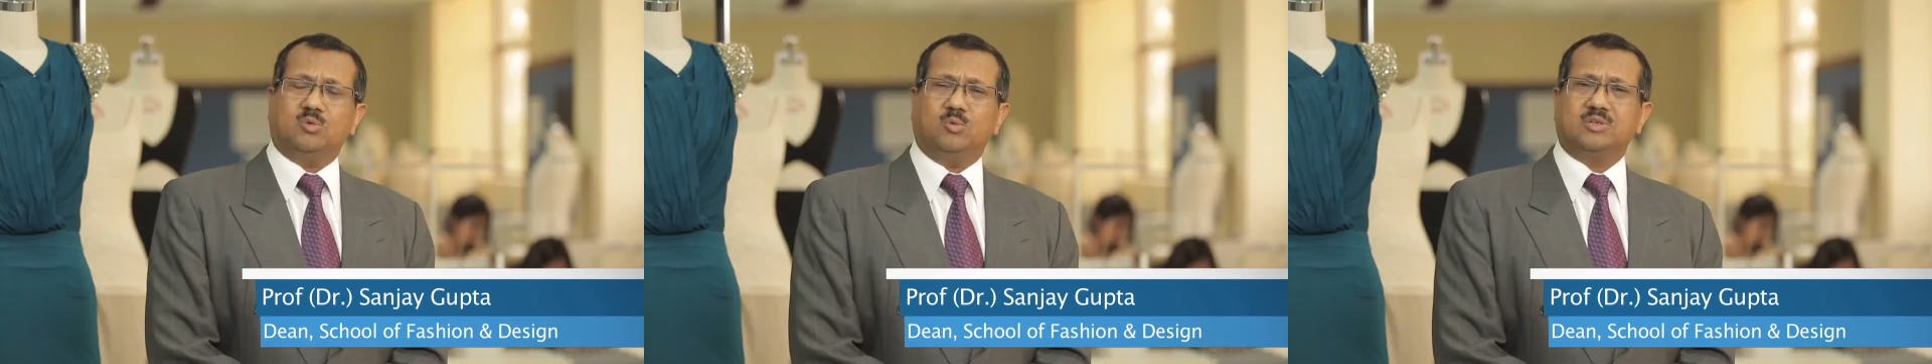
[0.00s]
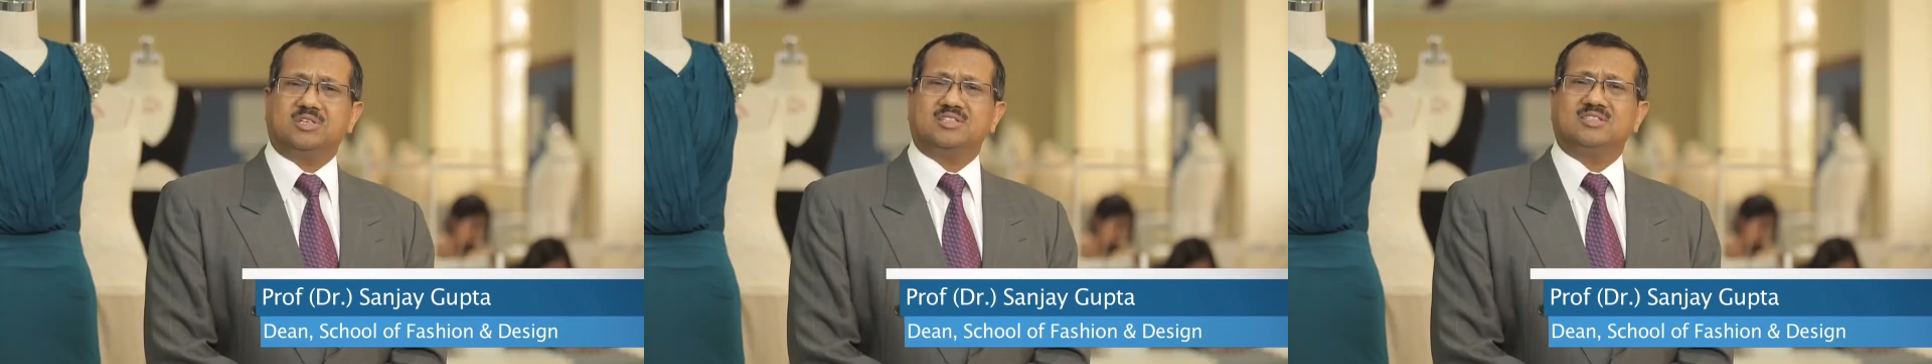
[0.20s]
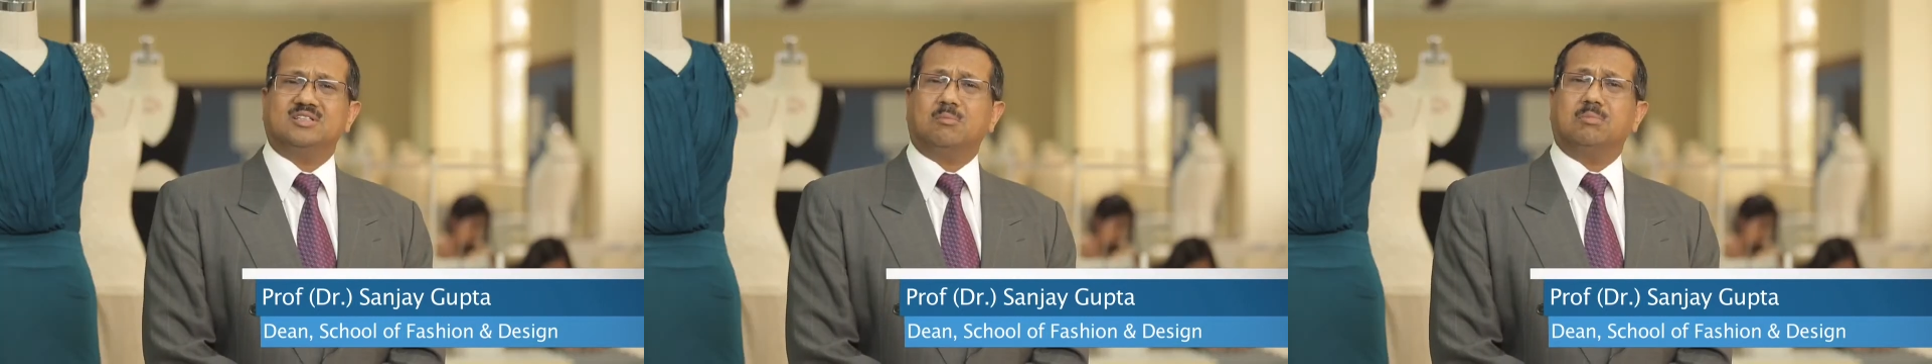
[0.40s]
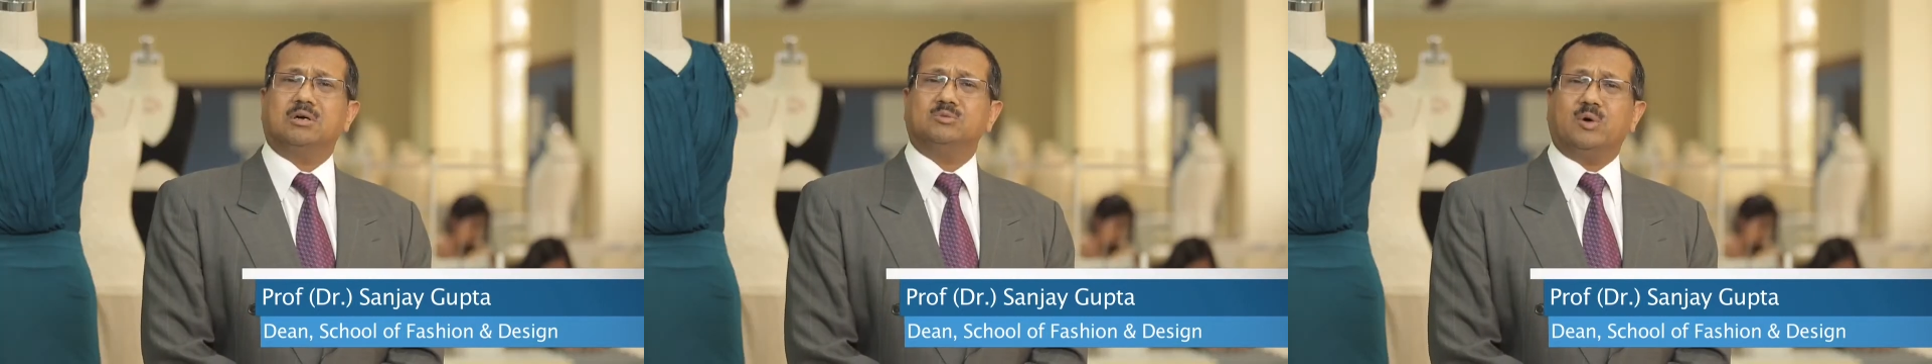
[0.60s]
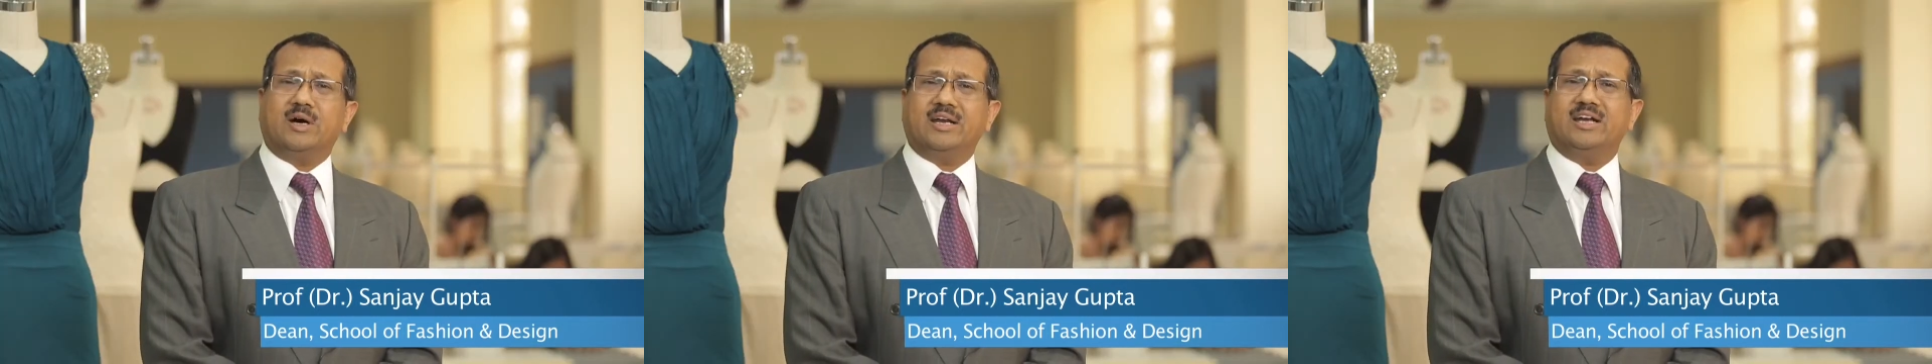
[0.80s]
which is
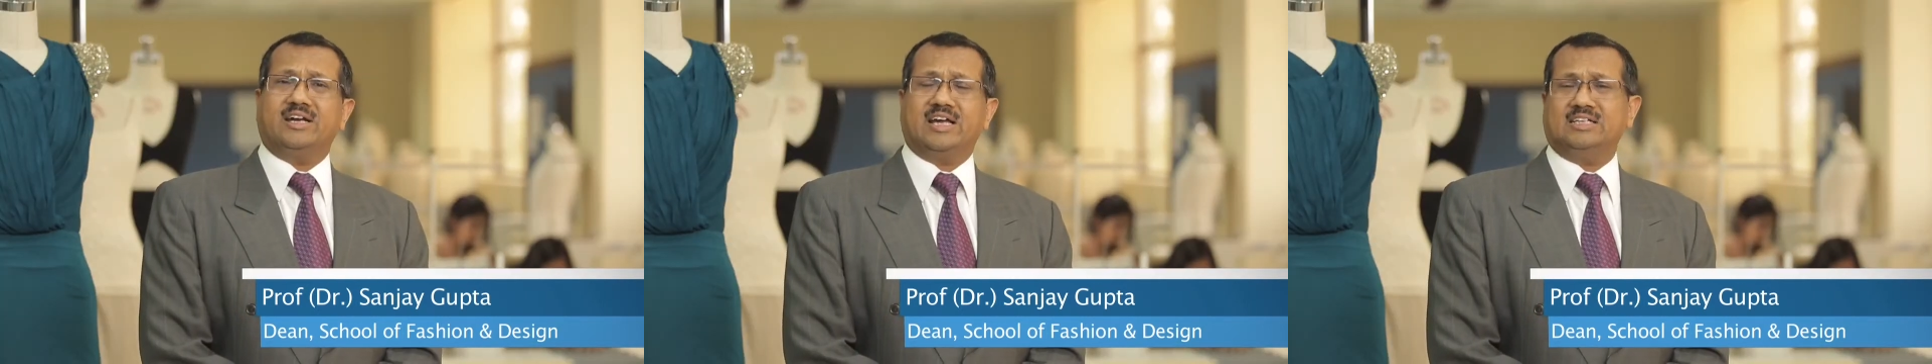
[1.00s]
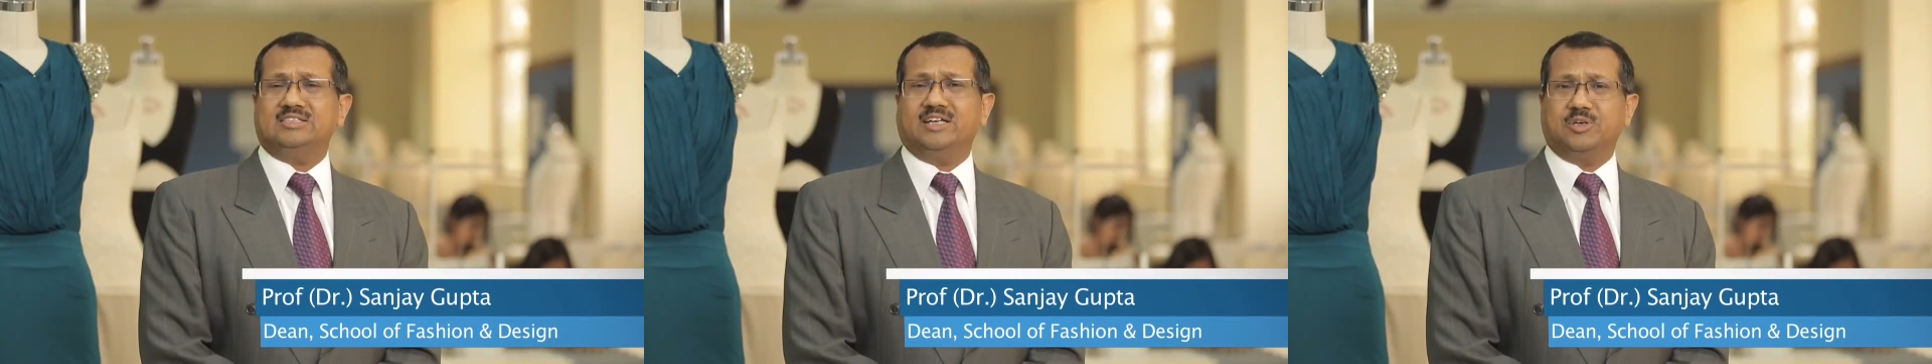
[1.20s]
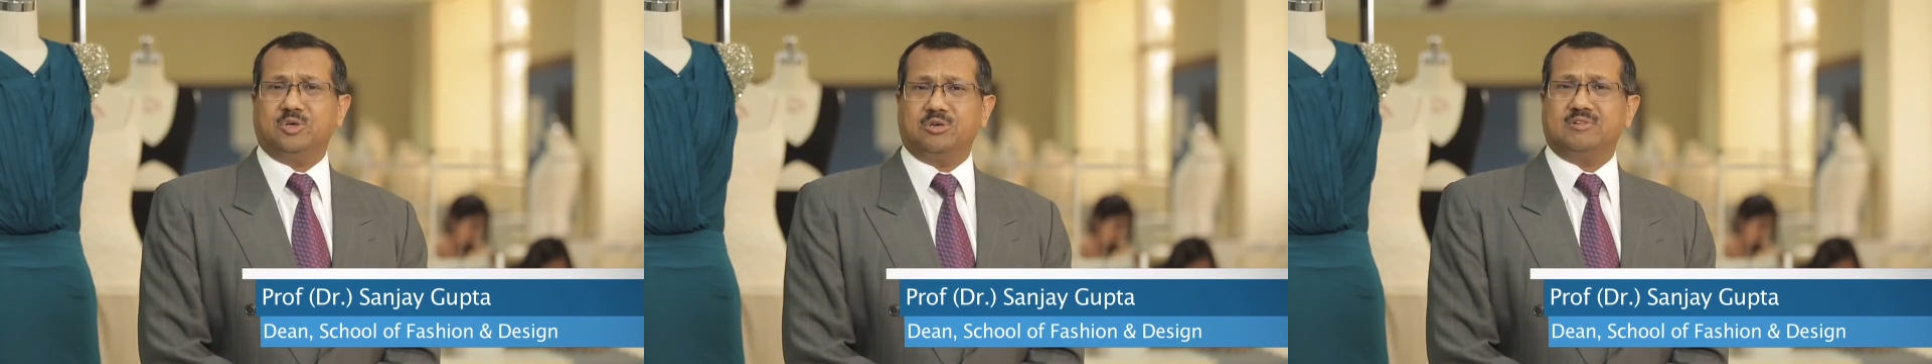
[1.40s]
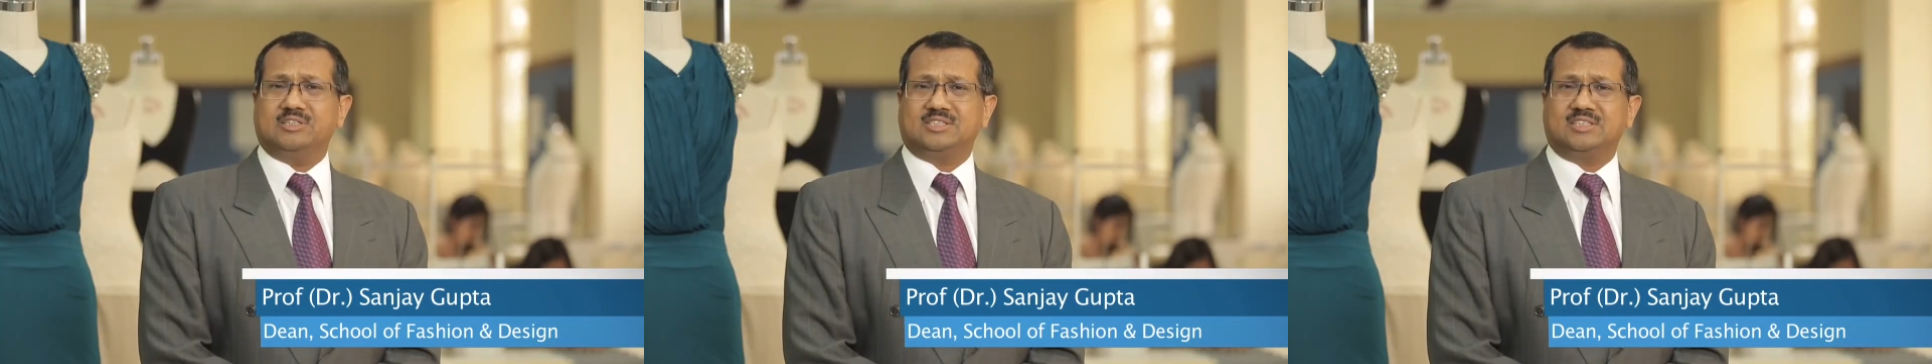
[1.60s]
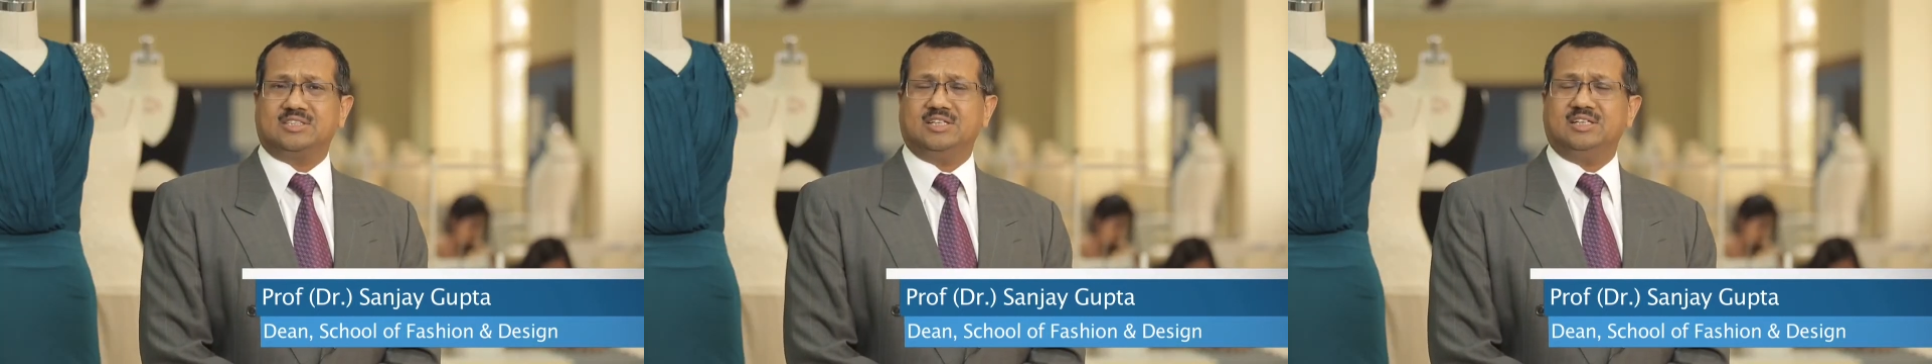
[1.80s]
number one Italian
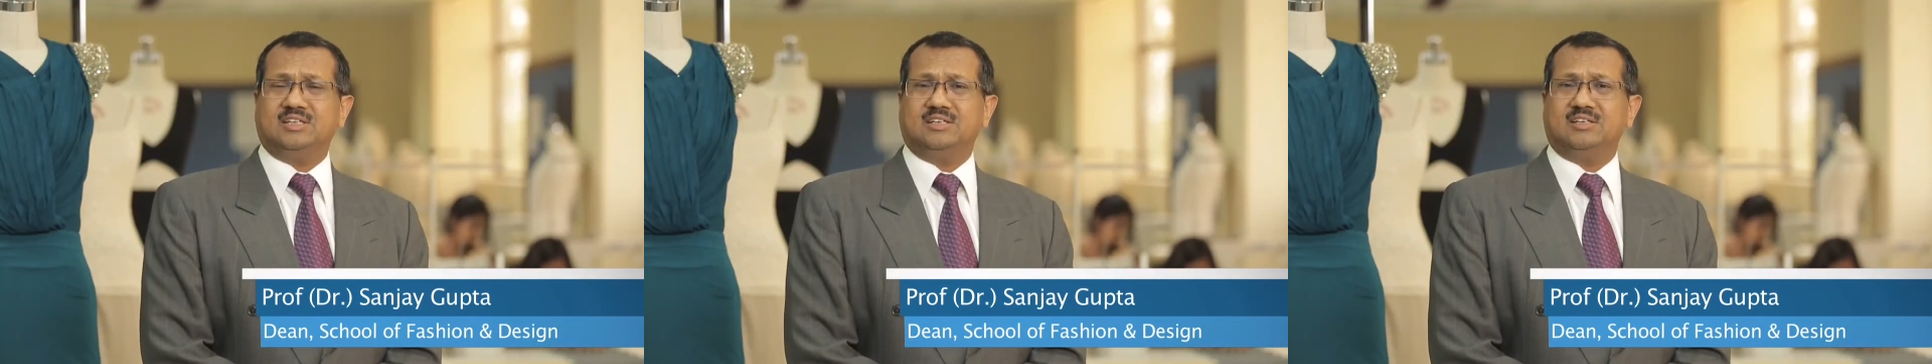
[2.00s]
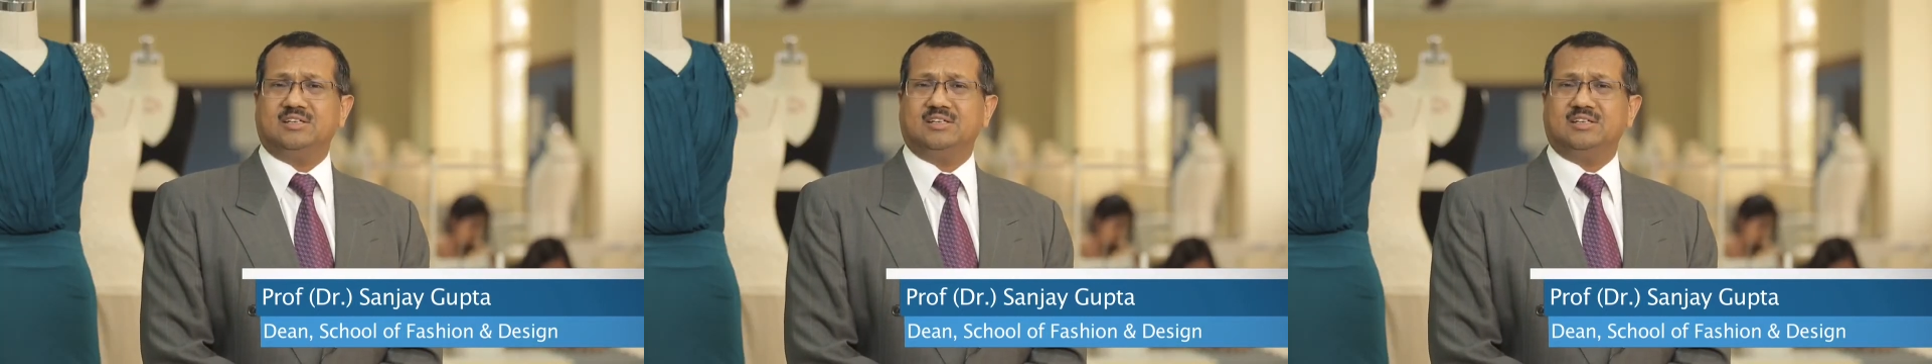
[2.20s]
university.